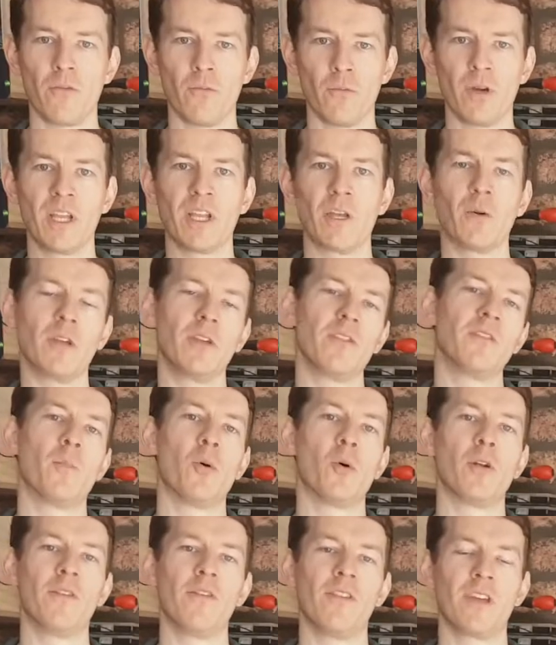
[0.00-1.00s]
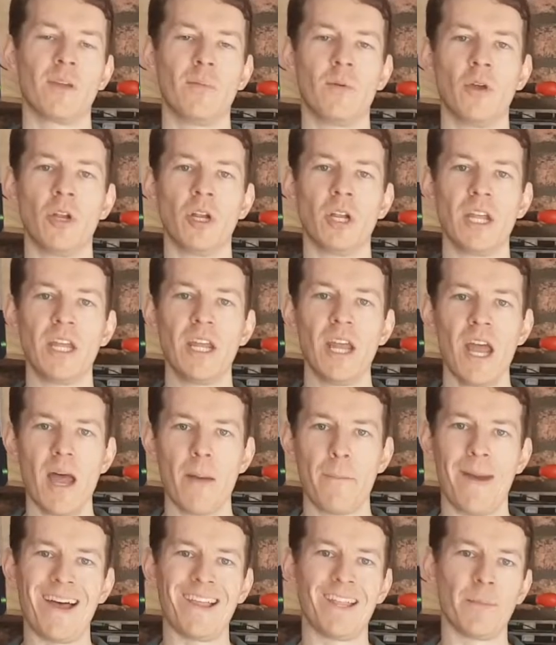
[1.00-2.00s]
really, really supportive of the community.
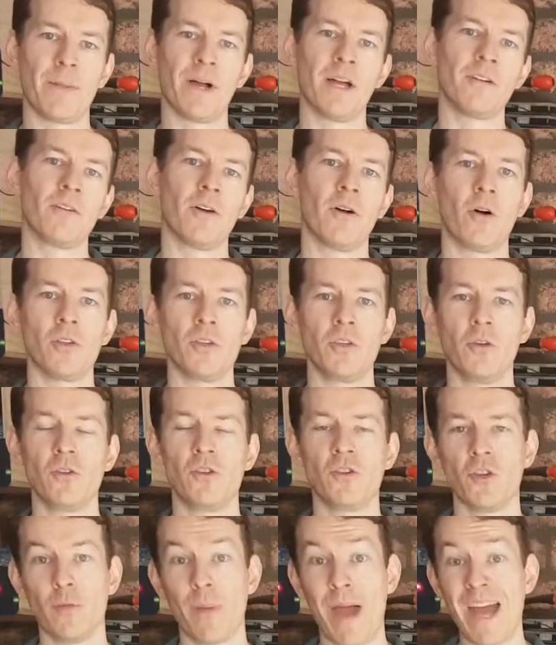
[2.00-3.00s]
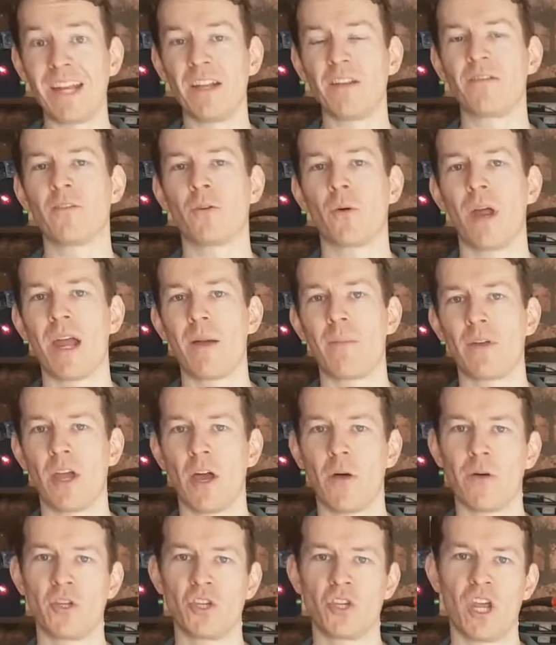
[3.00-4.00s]
Pallet Punter on YouTube and Instagram,
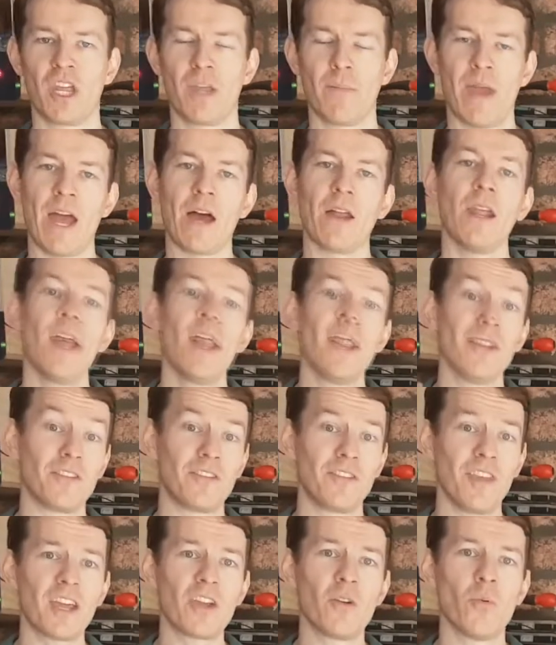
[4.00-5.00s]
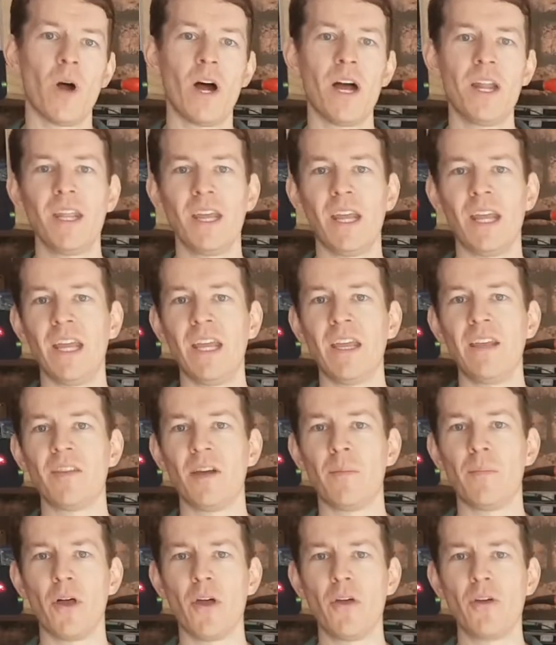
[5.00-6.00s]
go and check him out. The second one is a
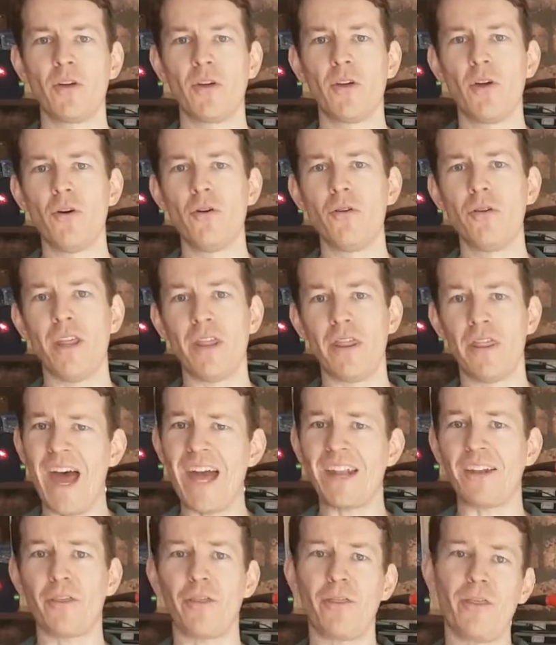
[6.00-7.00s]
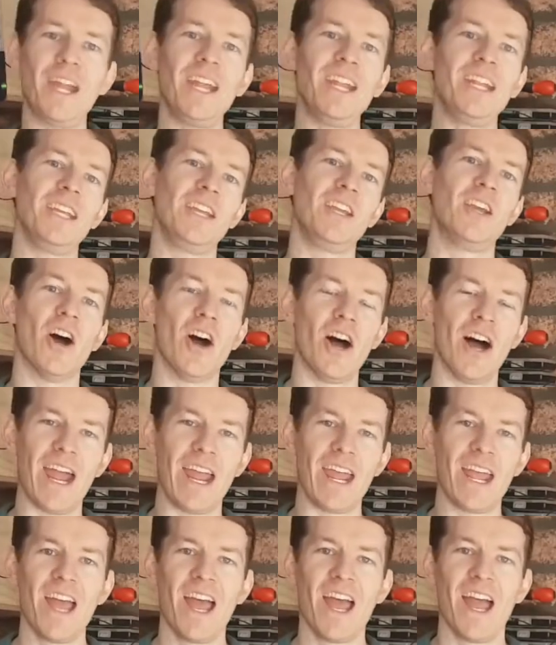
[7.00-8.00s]
bloke called That Thaney Guy.
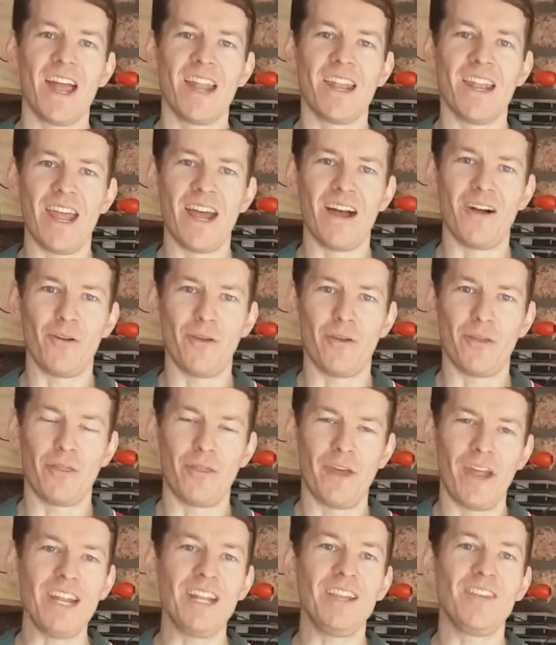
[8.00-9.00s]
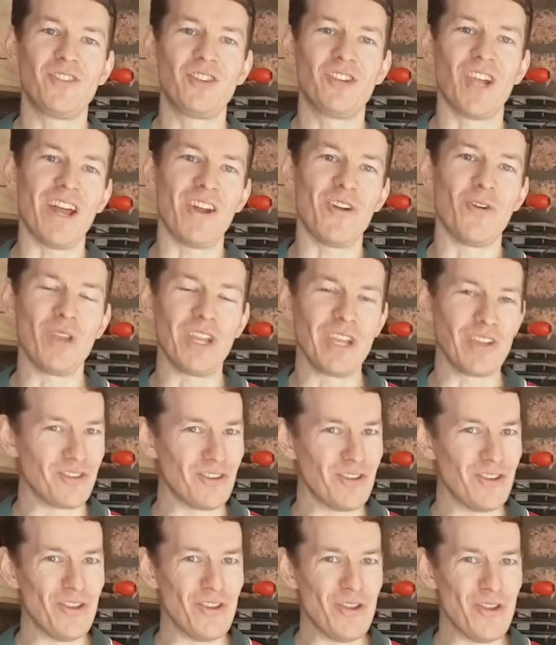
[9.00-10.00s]
Now, Thaney's channel is
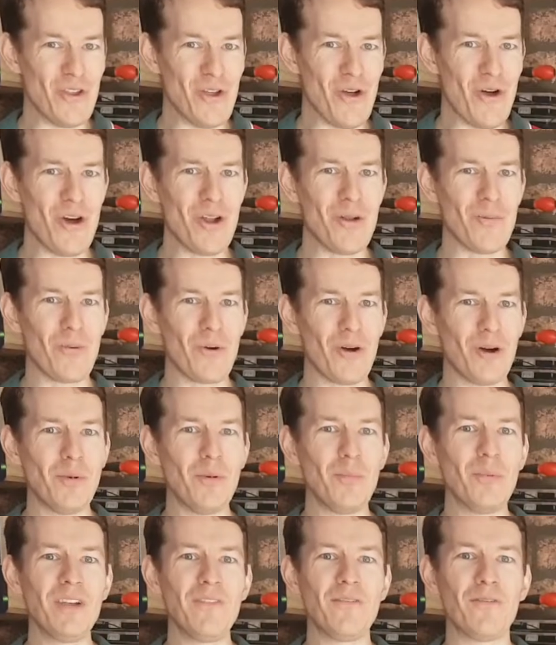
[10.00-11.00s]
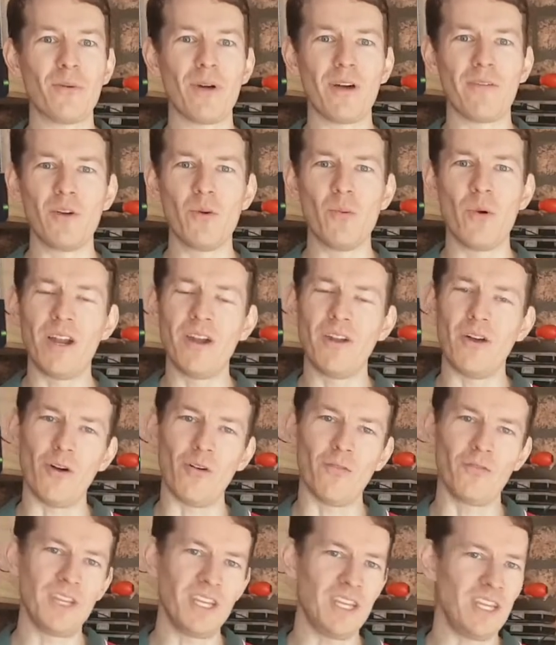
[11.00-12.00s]
not probably for everyone
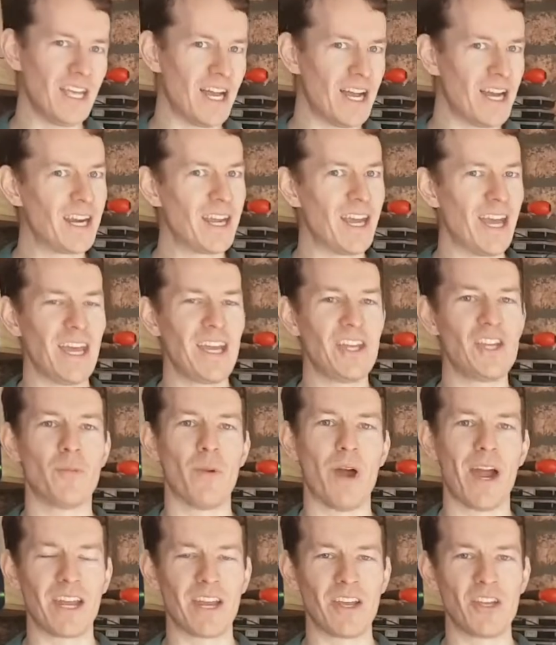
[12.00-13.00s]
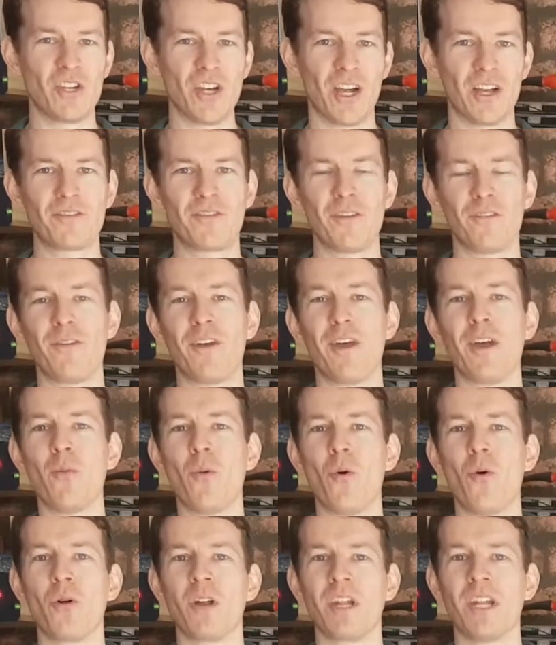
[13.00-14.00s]
of the younger age bracket, just a fair
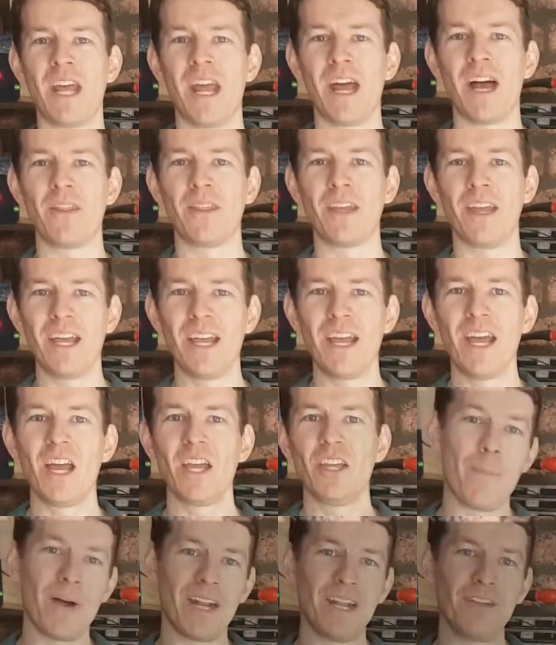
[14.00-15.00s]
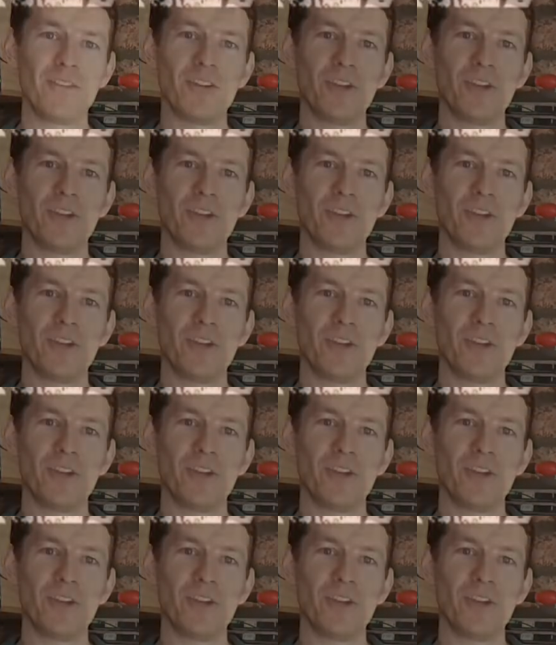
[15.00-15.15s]
warning out there, but if you